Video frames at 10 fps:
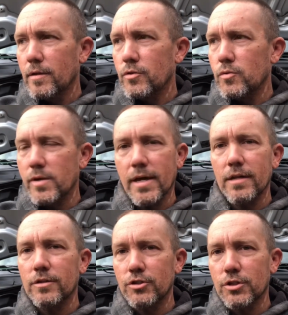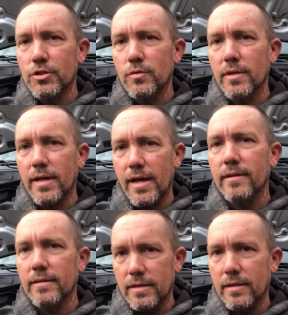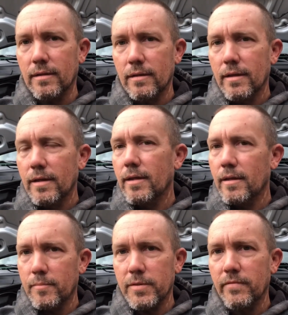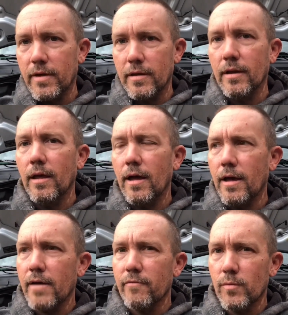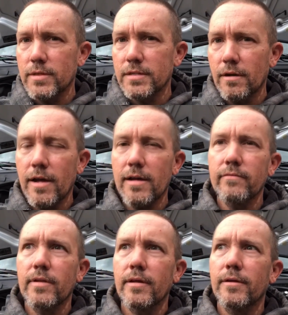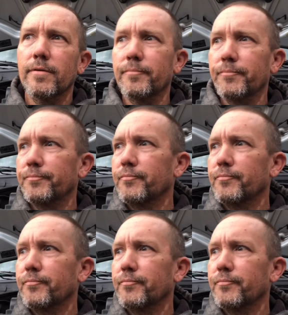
You can just do the cat delete and be fine. I have a resident, I have the, um,